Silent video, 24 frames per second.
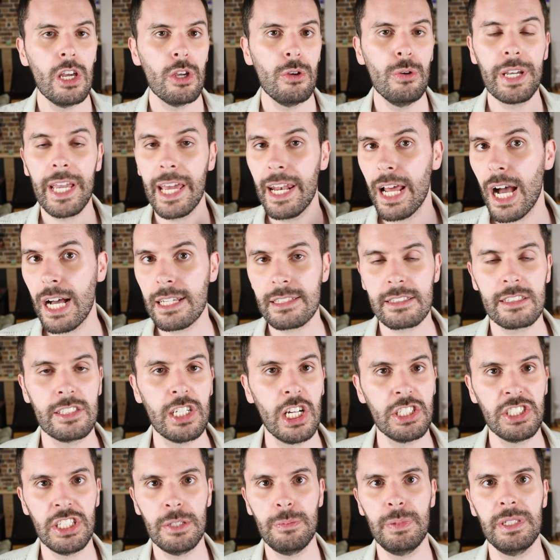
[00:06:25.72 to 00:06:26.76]
You can ask
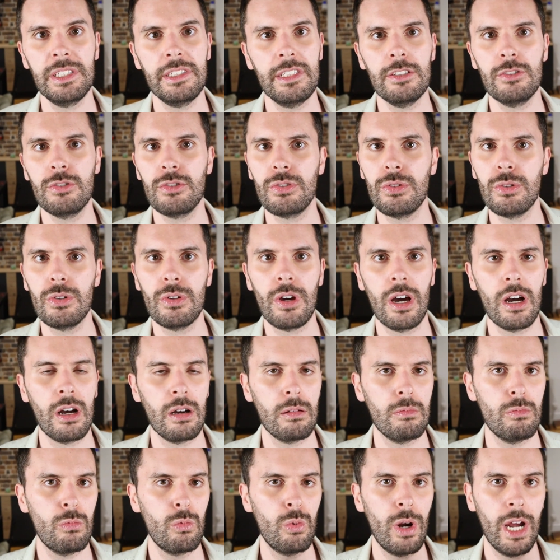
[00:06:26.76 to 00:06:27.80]
ChatGPT to
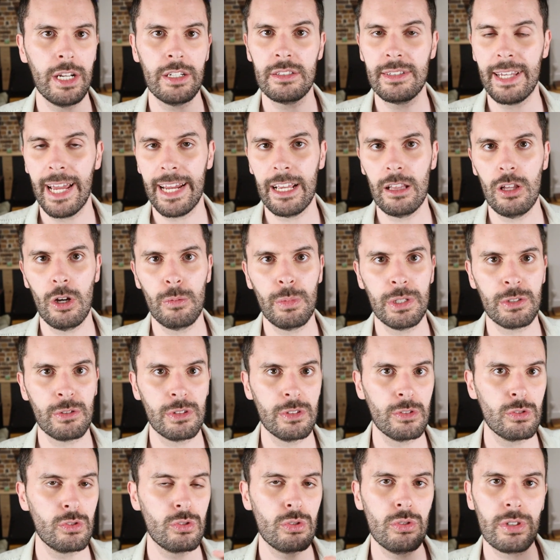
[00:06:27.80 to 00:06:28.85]
write a dialogue
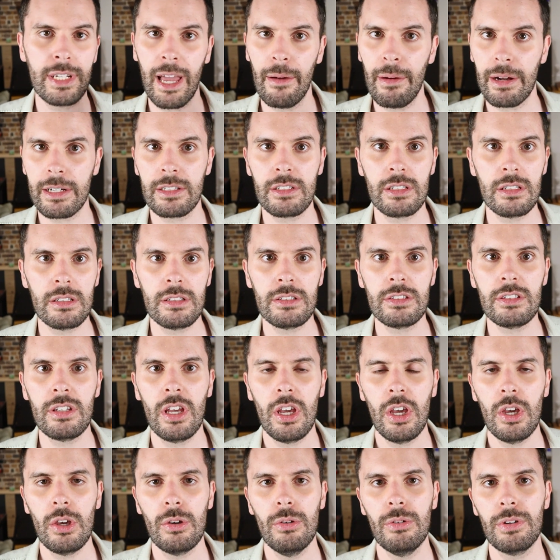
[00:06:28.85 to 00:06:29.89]
between two characters.
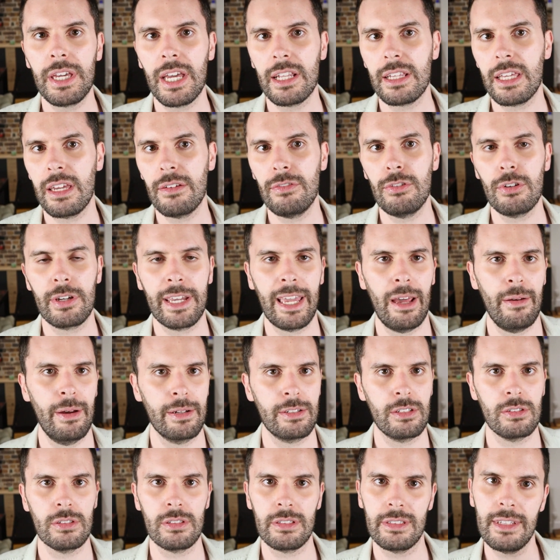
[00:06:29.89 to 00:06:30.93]
You can give your
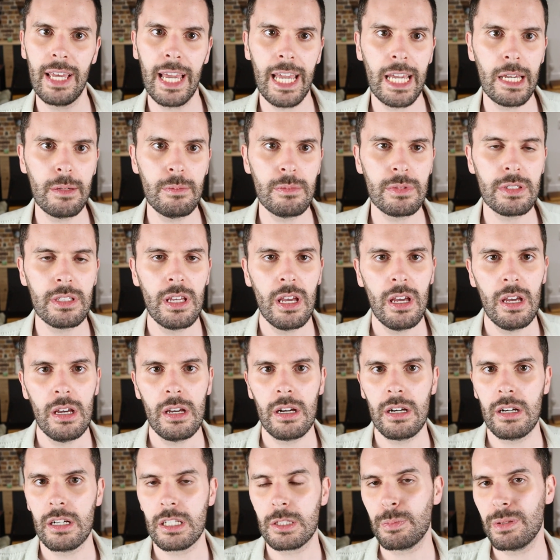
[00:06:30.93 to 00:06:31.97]
characters names,
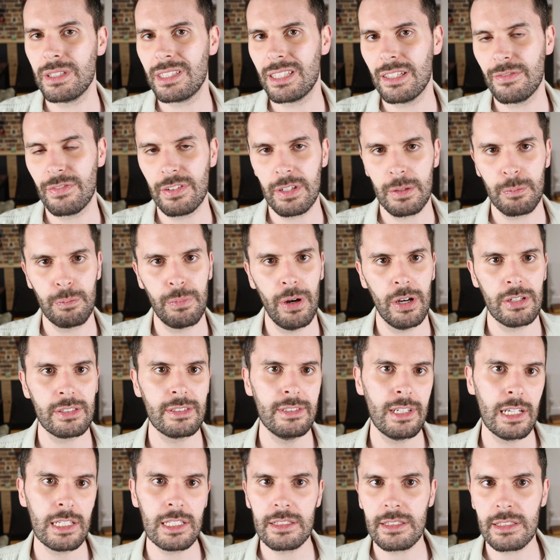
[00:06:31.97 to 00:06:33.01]
a specific
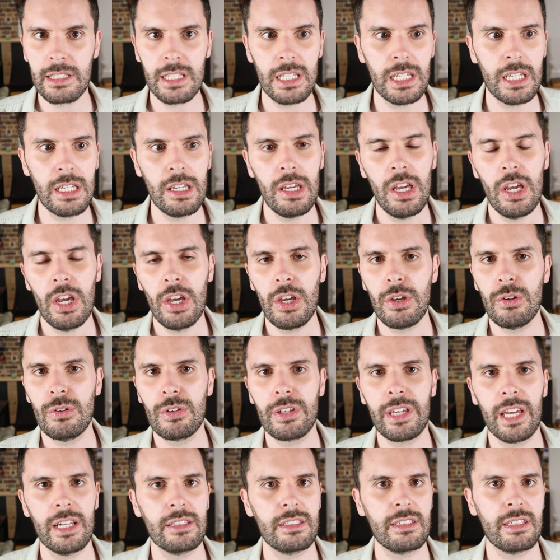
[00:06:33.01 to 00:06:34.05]
personality. You
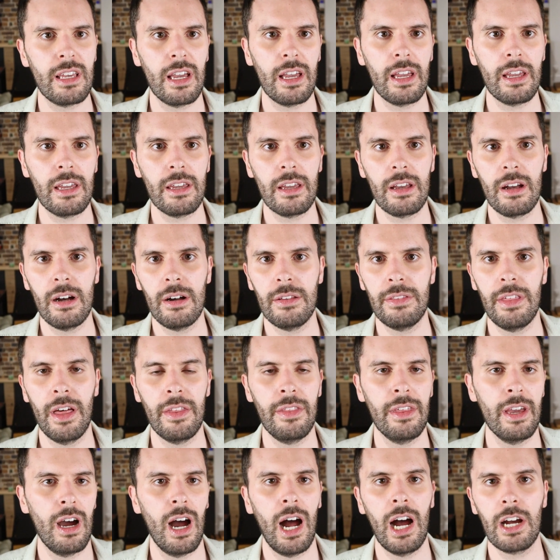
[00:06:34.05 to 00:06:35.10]
can say that
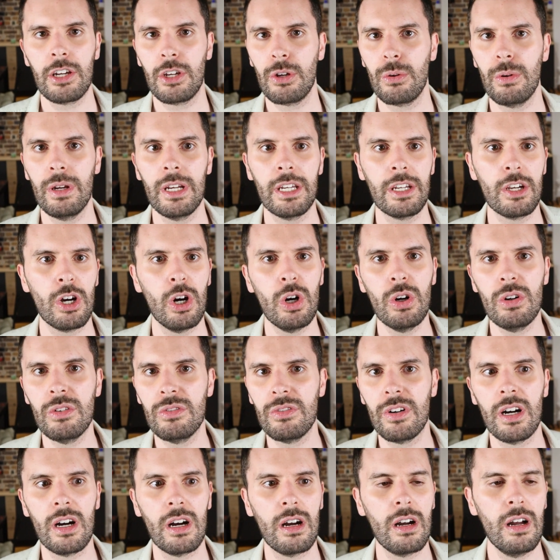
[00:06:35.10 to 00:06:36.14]
they're arguing
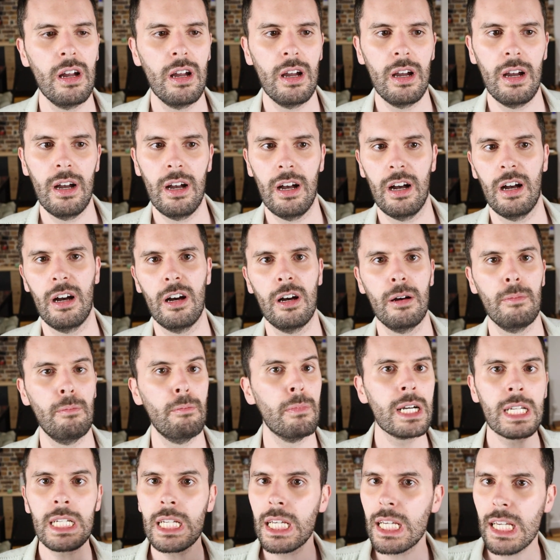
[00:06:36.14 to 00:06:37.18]
over
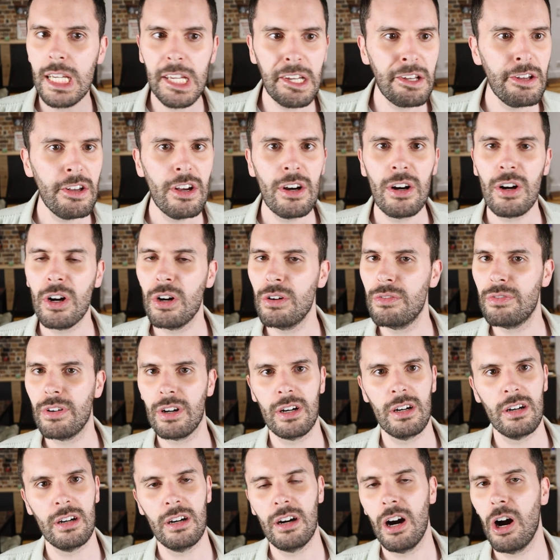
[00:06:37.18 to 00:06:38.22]
money,
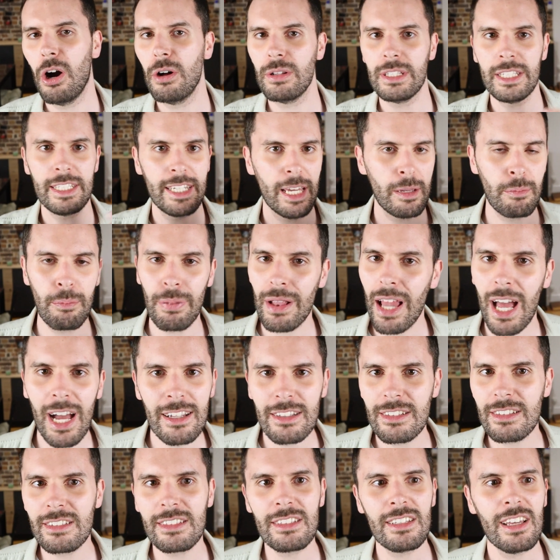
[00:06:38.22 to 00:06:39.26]
over holiday
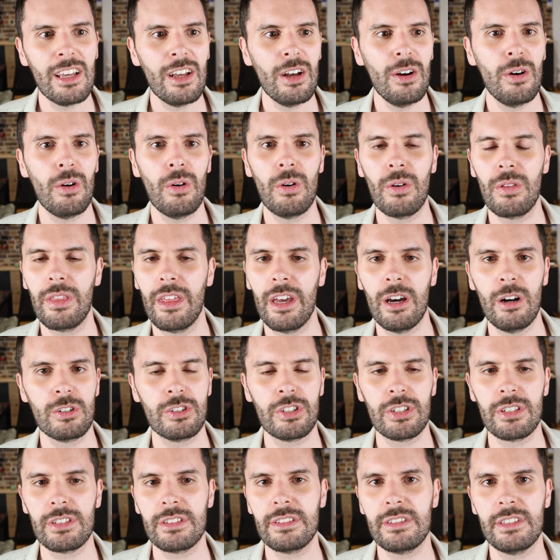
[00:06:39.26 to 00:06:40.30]
plans, or they are
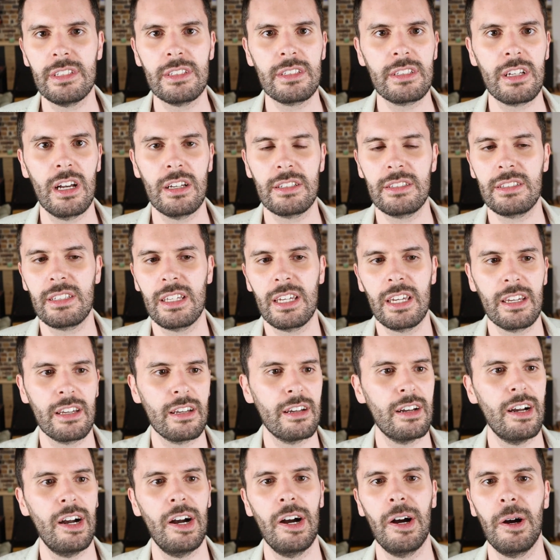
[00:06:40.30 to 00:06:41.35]
just discussing
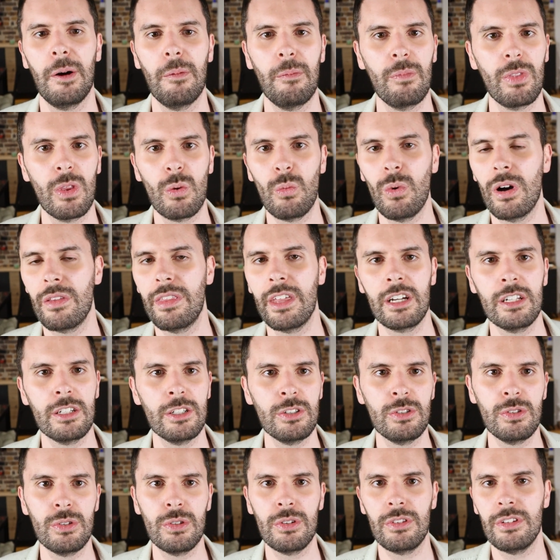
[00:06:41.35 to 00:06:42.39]
what they're going
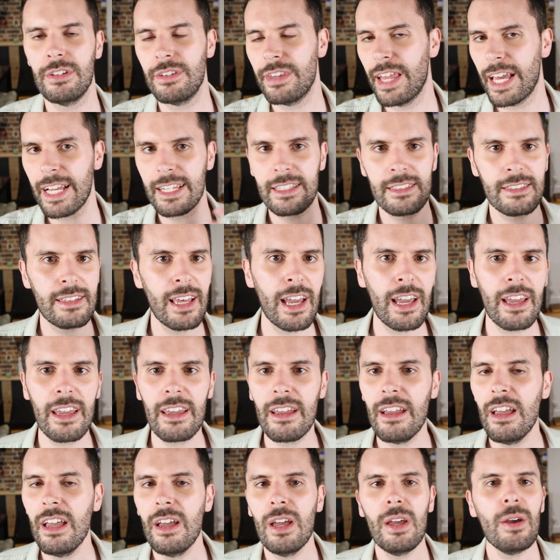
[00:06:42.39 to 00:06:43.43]
to do the next
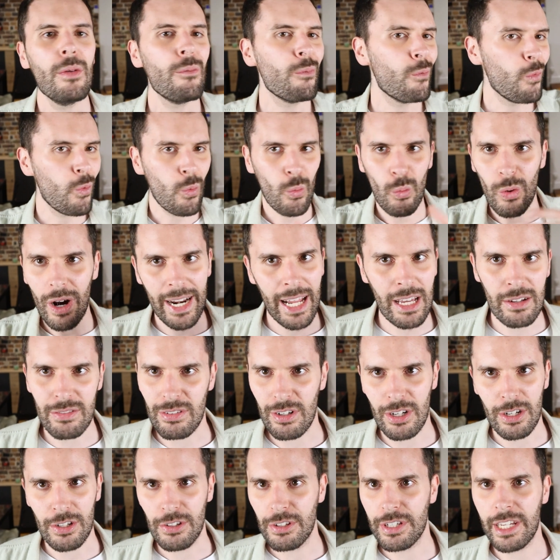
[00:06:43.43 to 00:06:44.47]
day.
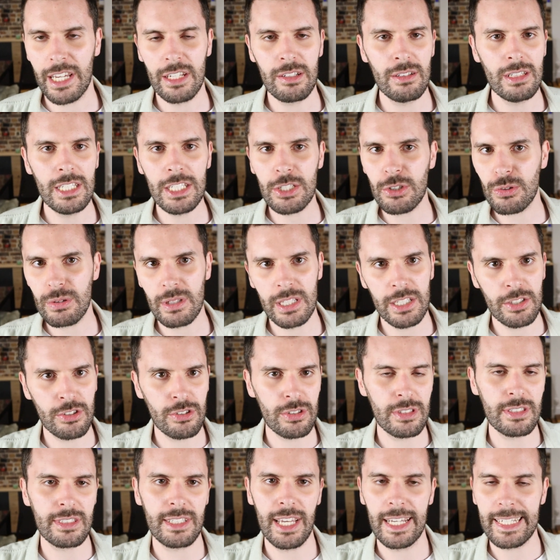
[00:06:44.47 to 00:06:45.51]
Whatever. You can literally
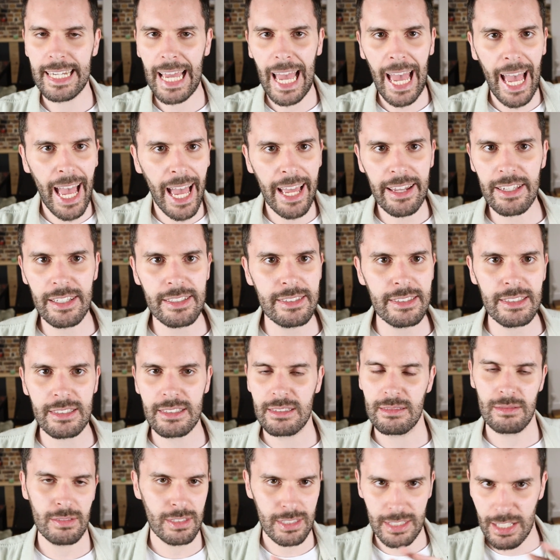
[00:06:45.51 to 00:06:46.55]
just set any
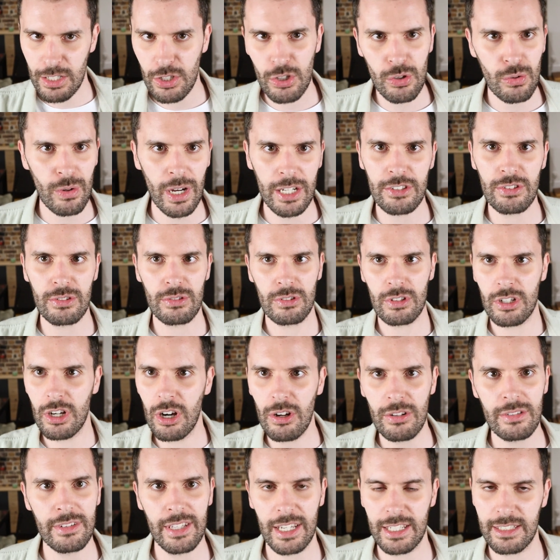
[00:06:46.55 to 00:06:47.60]
situation or
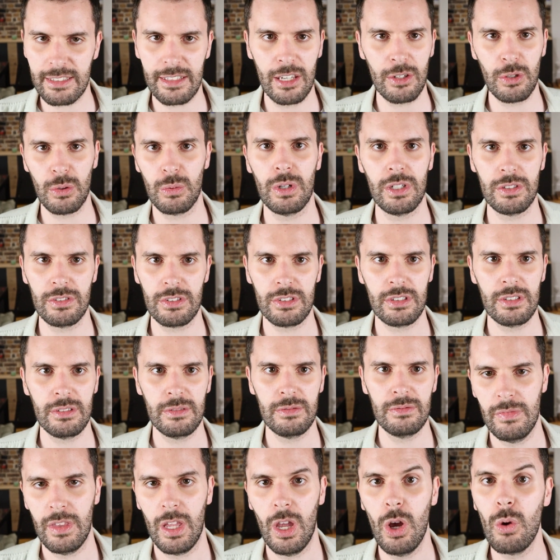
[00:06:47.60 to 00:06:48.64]
context that you want.
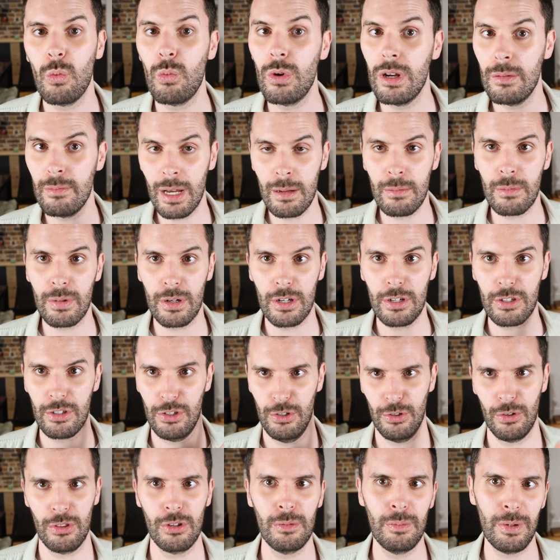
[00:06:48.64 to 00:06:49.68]
Remember,
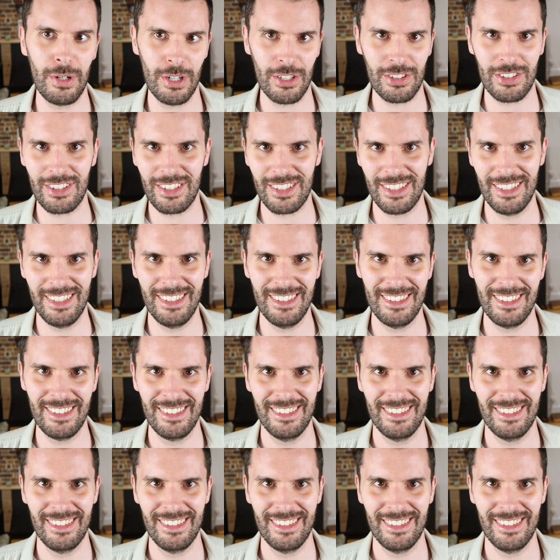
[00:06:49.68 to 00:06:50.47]
you're the boss.